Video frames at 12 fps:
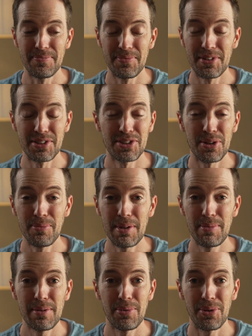there's so many
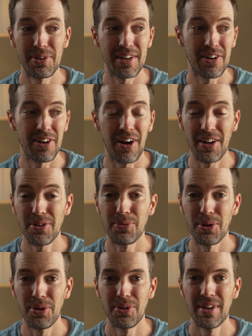people that are on the
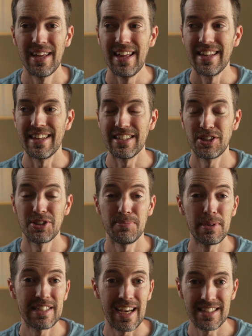road that should
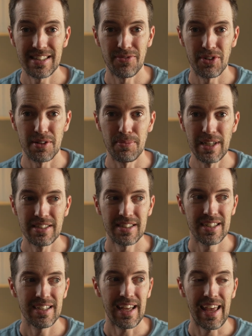be tested for
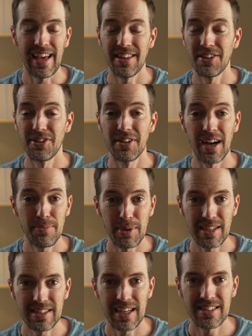dementia and they're not
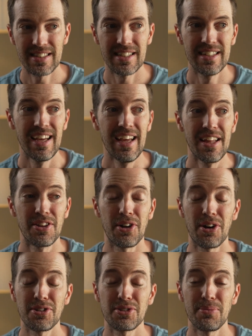being tested.
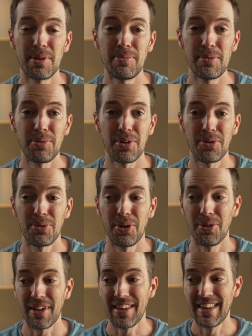There are so many people on the
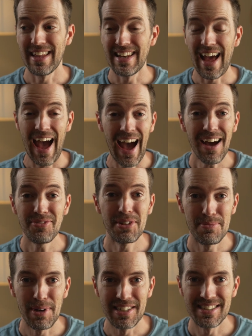road that have
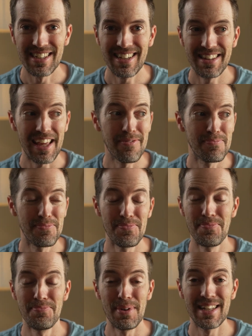dementia. They've
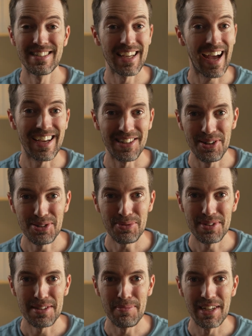been diagnosed
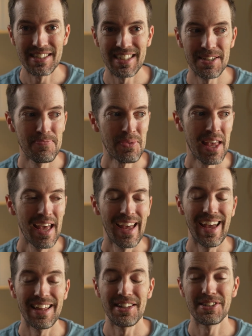with dementia
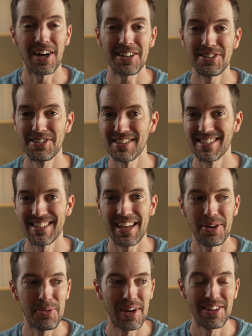and the doctor doesn't
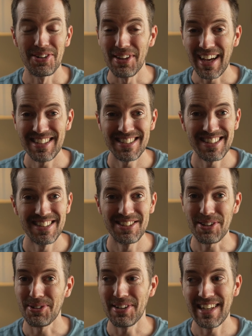take away their
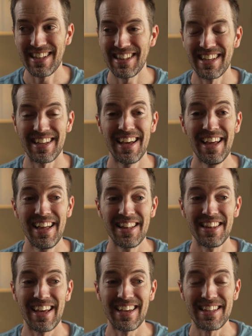license or anything.
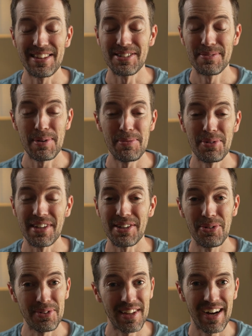Like there's people that
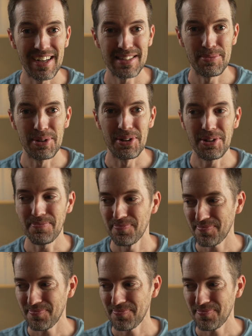go in the hospital,